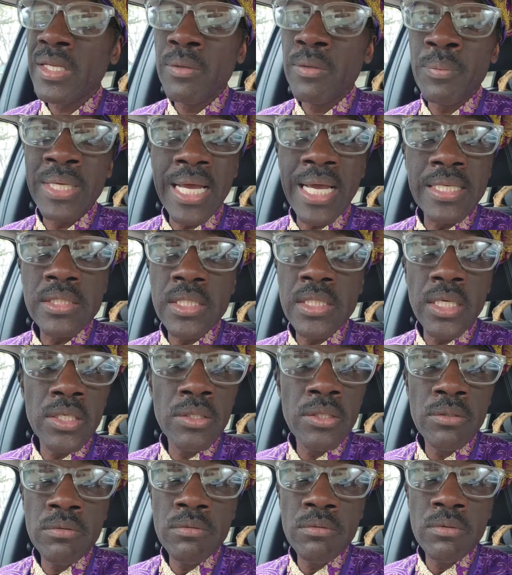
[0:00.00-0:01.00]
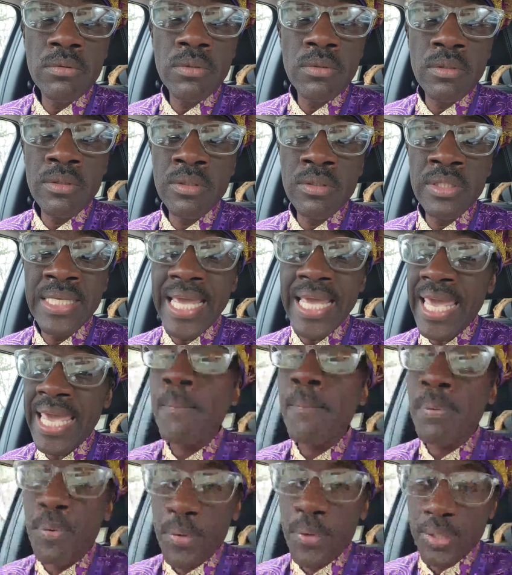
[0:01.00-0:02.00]
When I tell you the
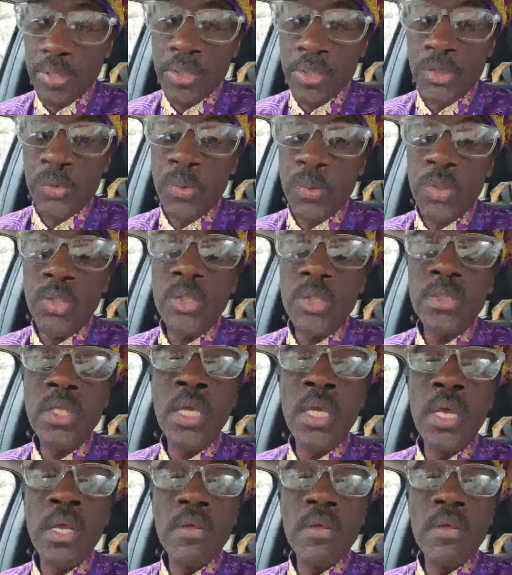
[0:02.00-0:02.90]
important this was